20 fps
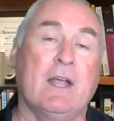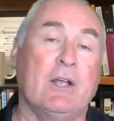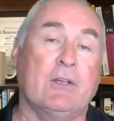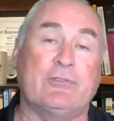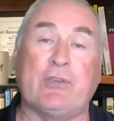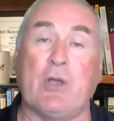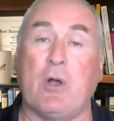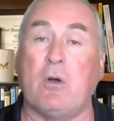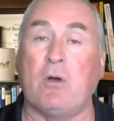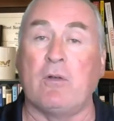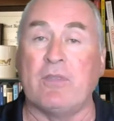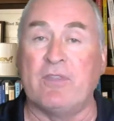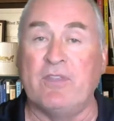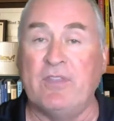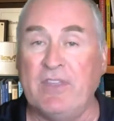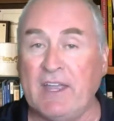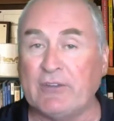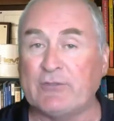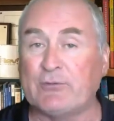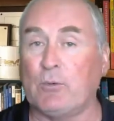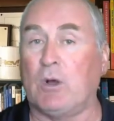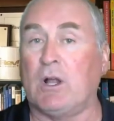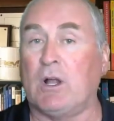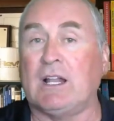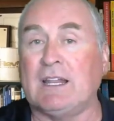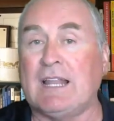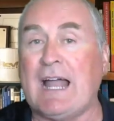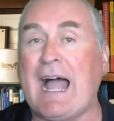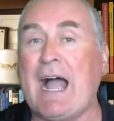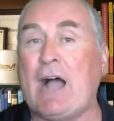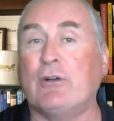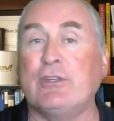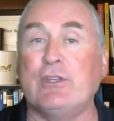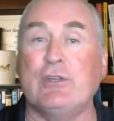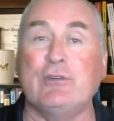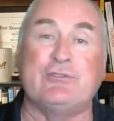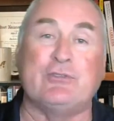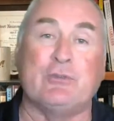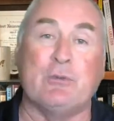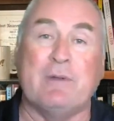So this will allow
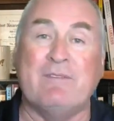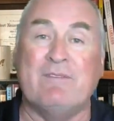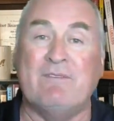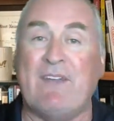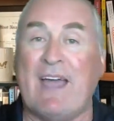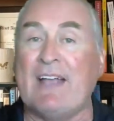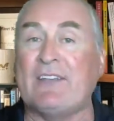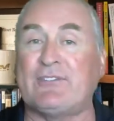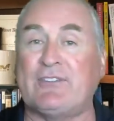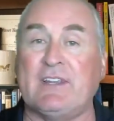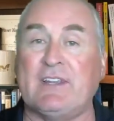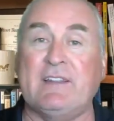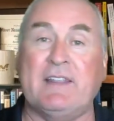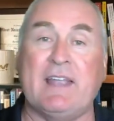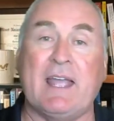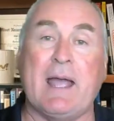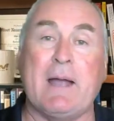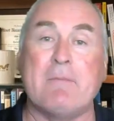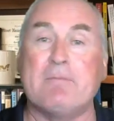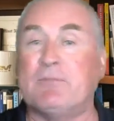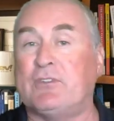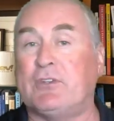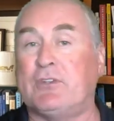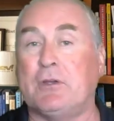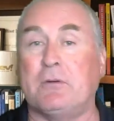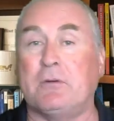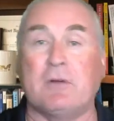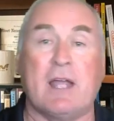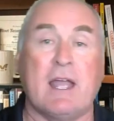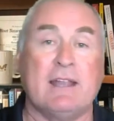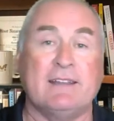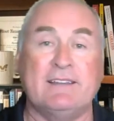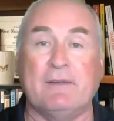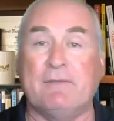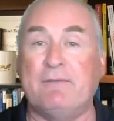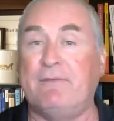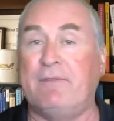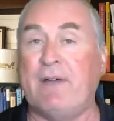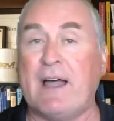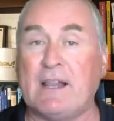you to invest in them, to
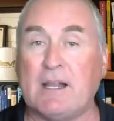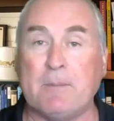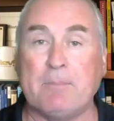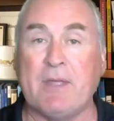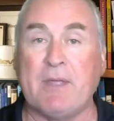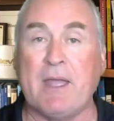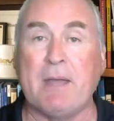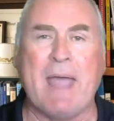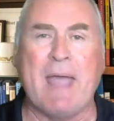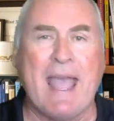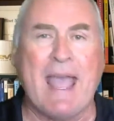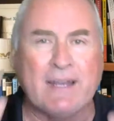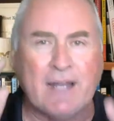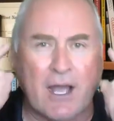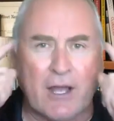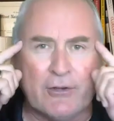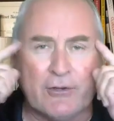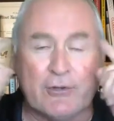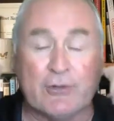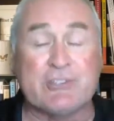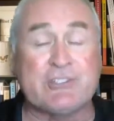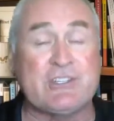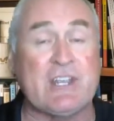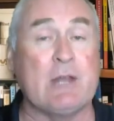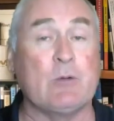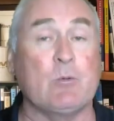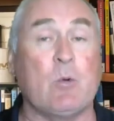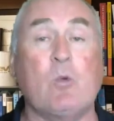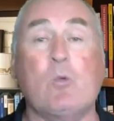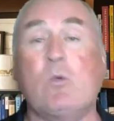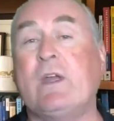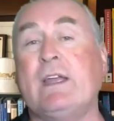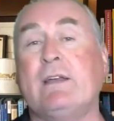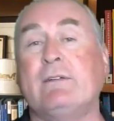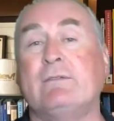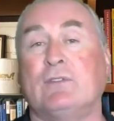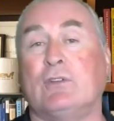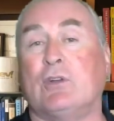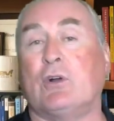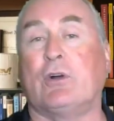develop them, and understand what we
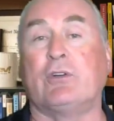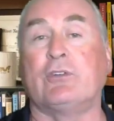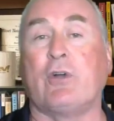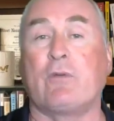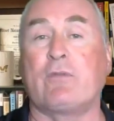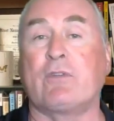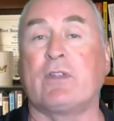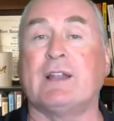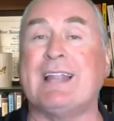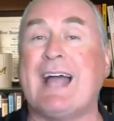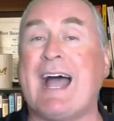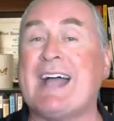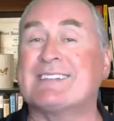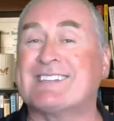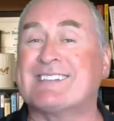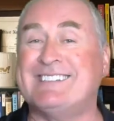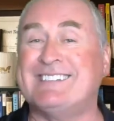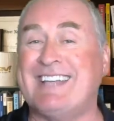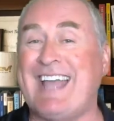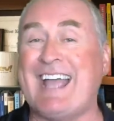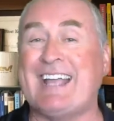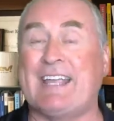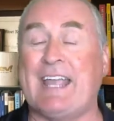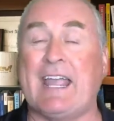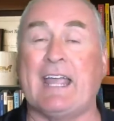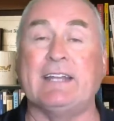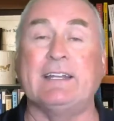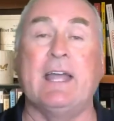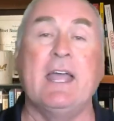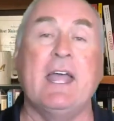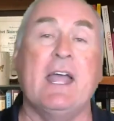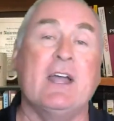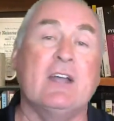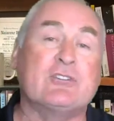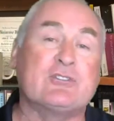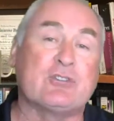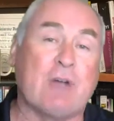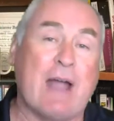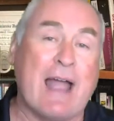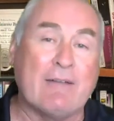have learned over the last decade
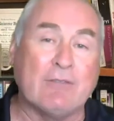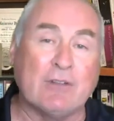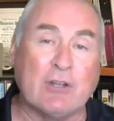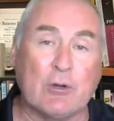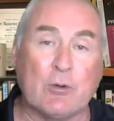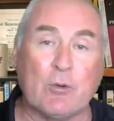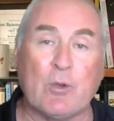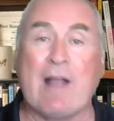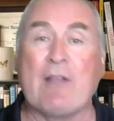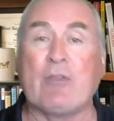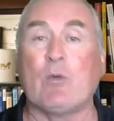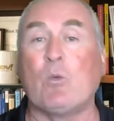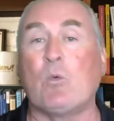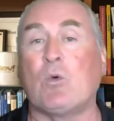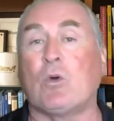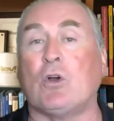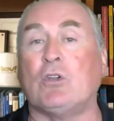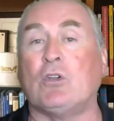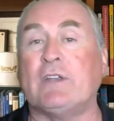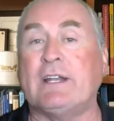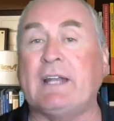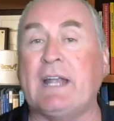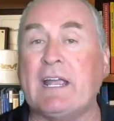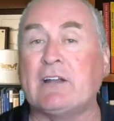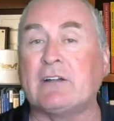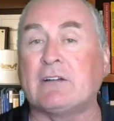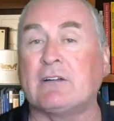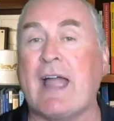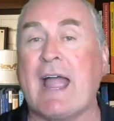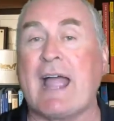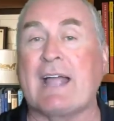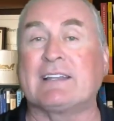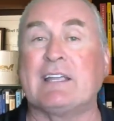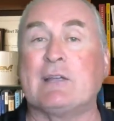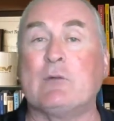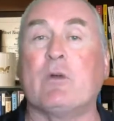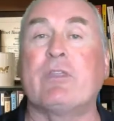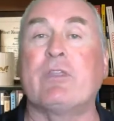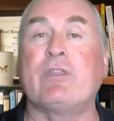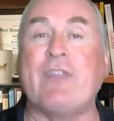traveling around the world and
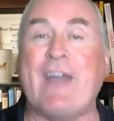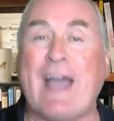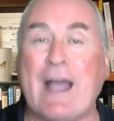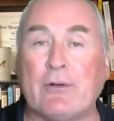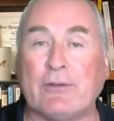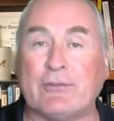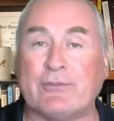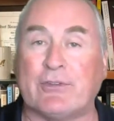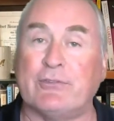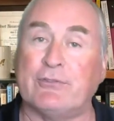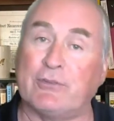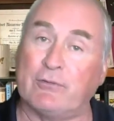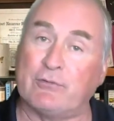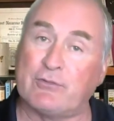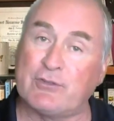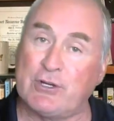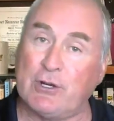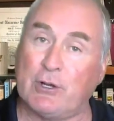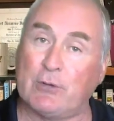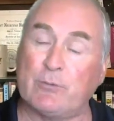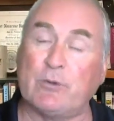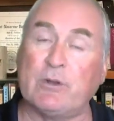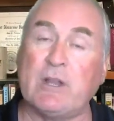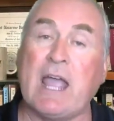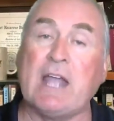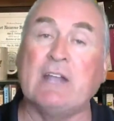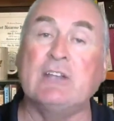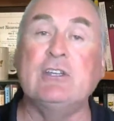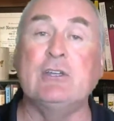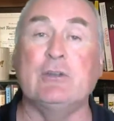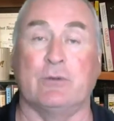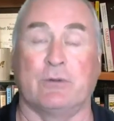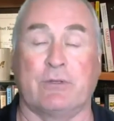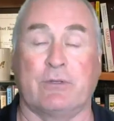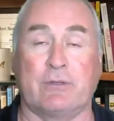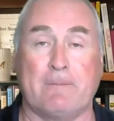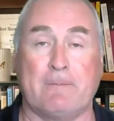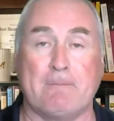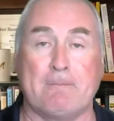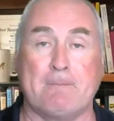interacting with thousands of children and
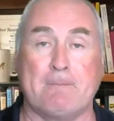youth.